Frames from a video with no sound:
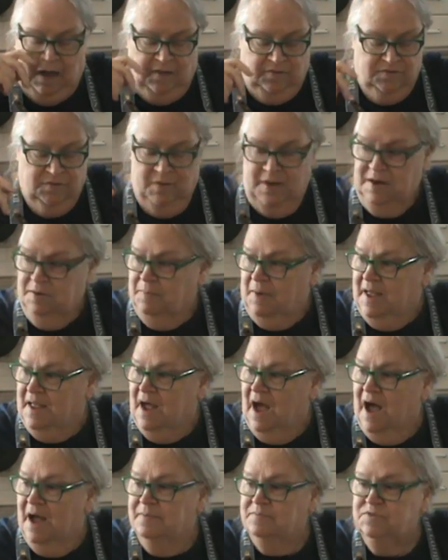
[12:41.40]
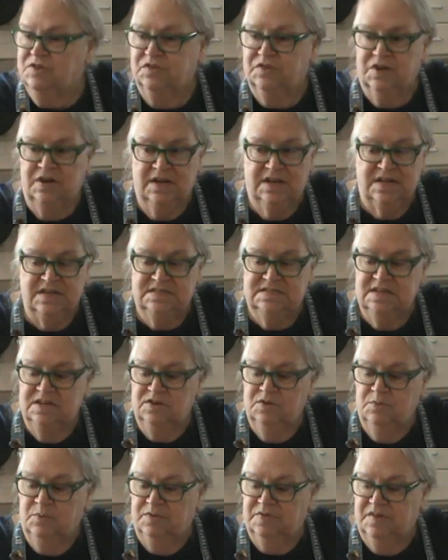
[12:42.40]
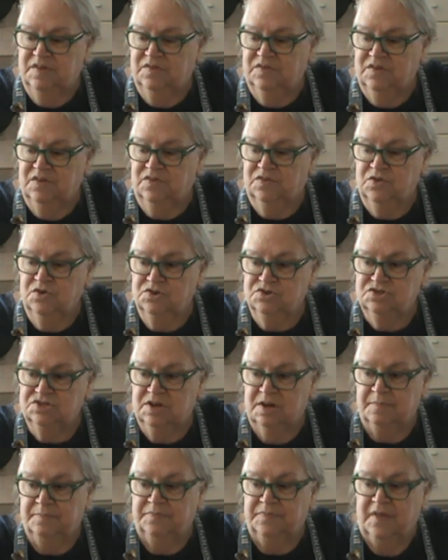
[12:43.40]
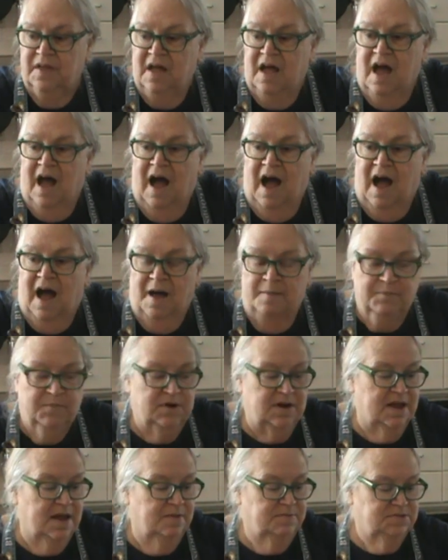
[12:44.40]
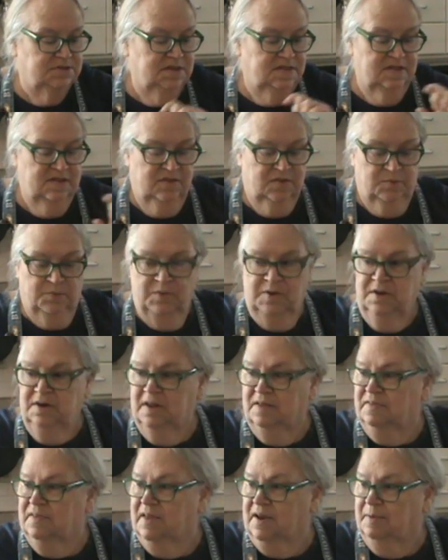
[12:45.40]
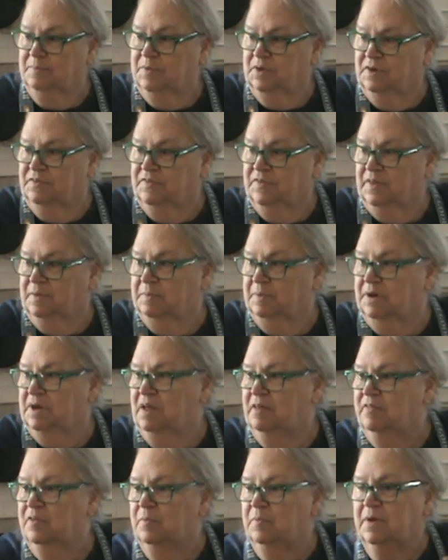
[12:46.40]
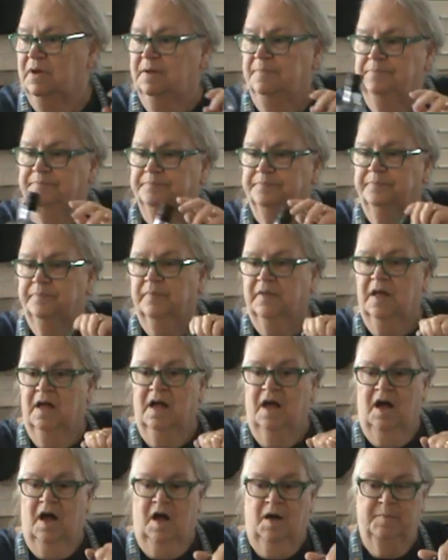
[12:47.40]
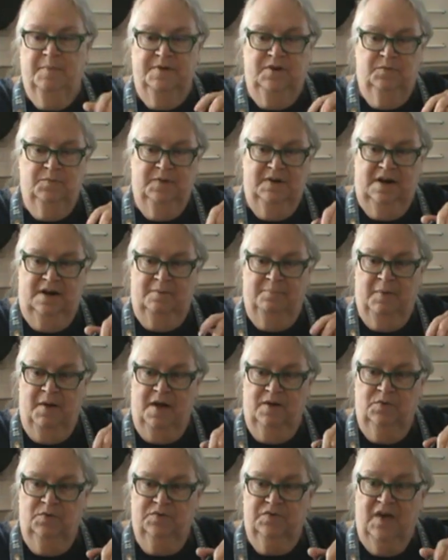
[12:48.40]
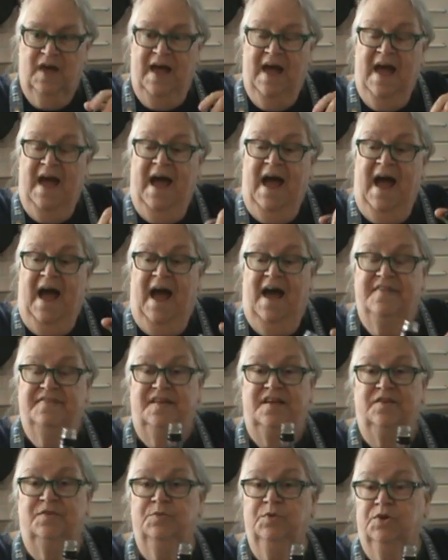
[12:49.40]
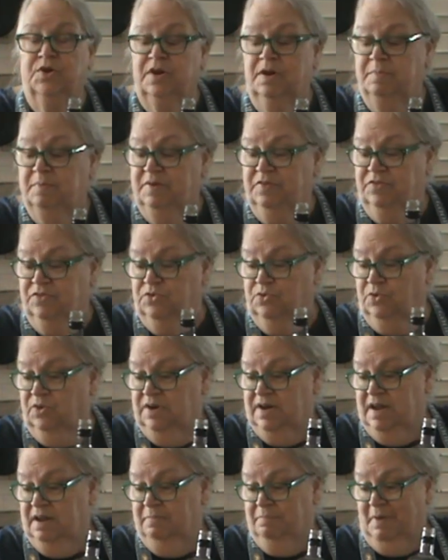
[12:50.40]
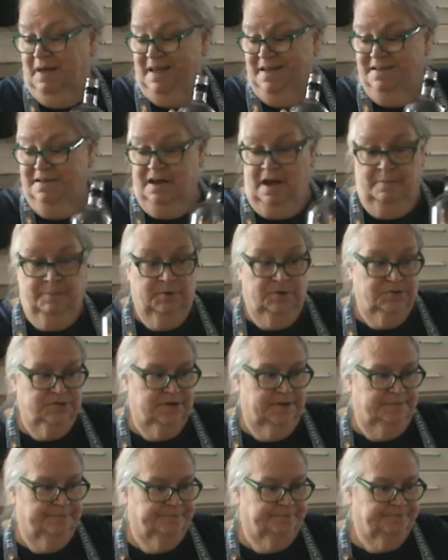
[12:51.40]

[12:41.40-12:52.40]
So anyway, I'm just gonna continue with these nasturtium. I'm gonna empty this one and then I'm gonna fill up another one. Hope I don't run out of bottles. And these are gonna be stored in my cupboard.